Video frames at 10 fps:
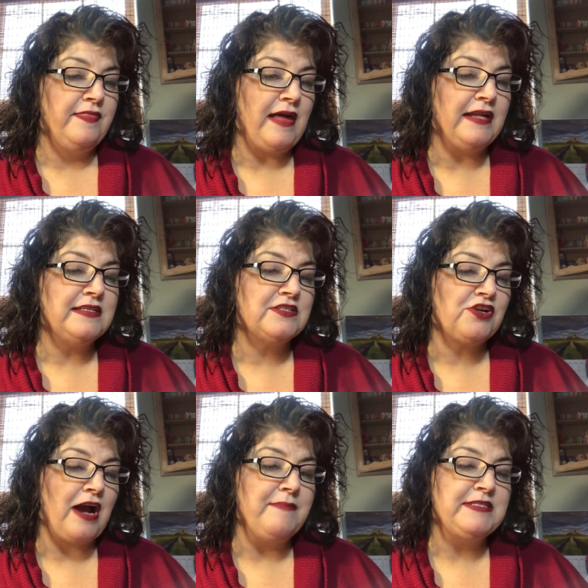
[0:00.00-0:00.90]
That
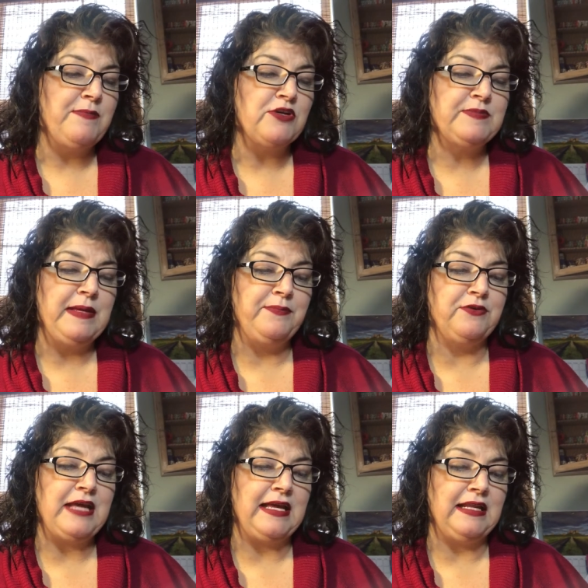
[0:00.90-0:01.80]
describes most people
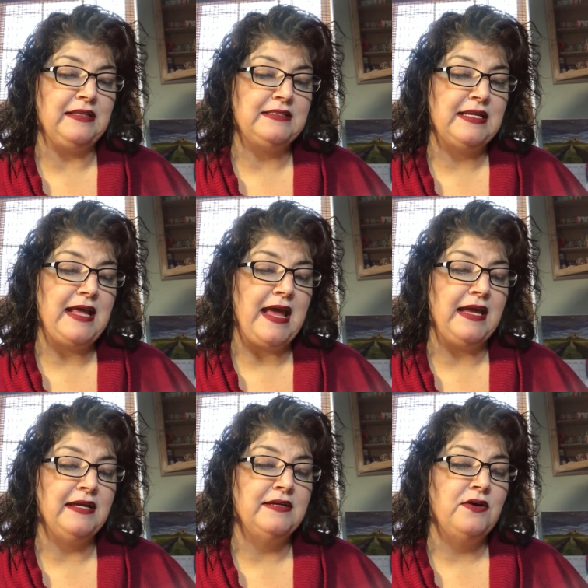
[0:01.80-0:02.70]
day,
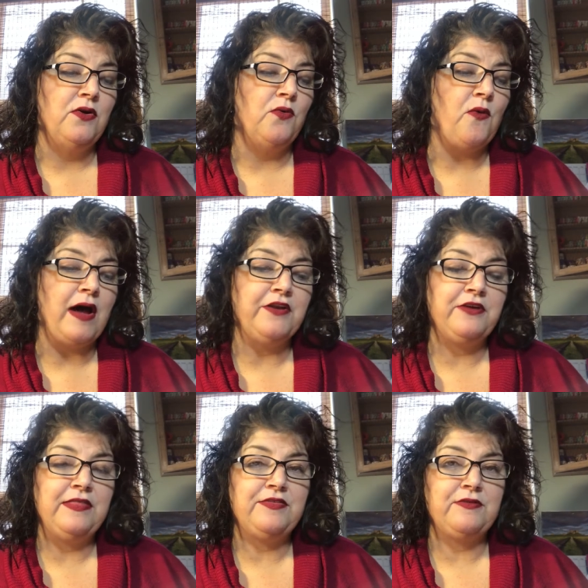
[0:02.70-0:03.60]
today,
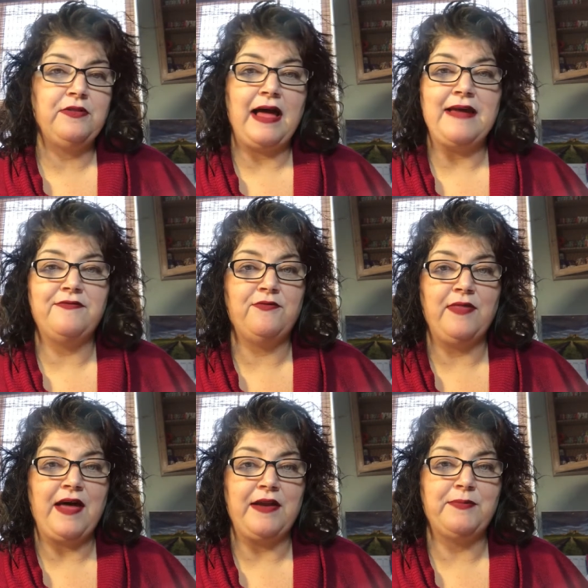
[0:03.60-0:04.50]
wandering through life
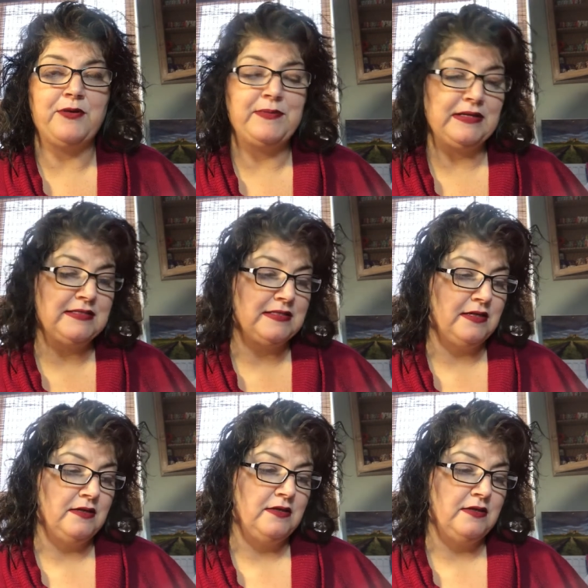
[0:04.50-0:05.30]
without a purpose.